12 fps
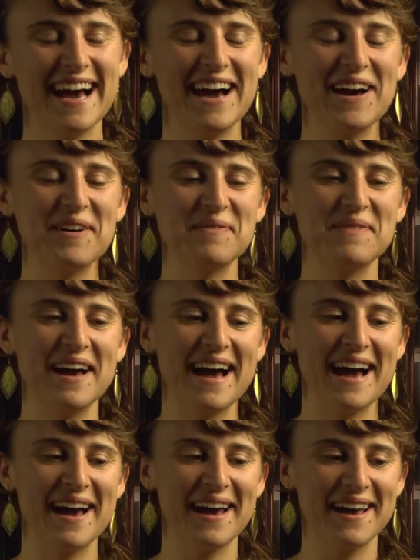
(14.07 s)
Um,
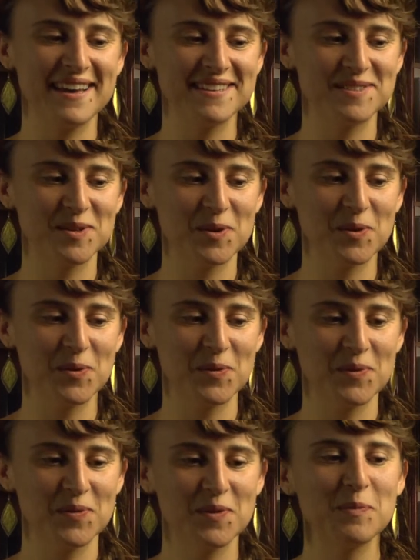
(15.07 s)
I
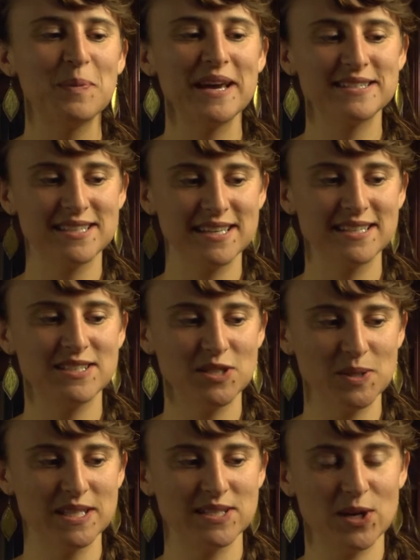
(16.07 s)
so the basic
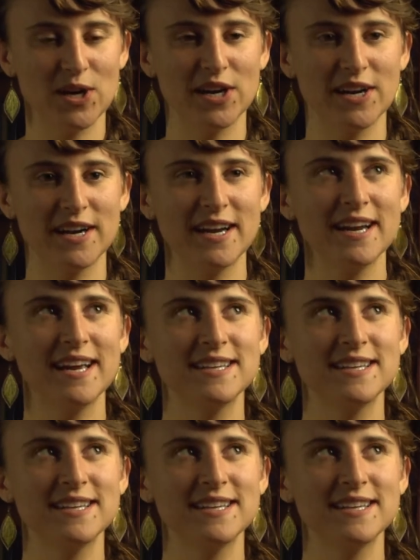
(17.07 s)
duties are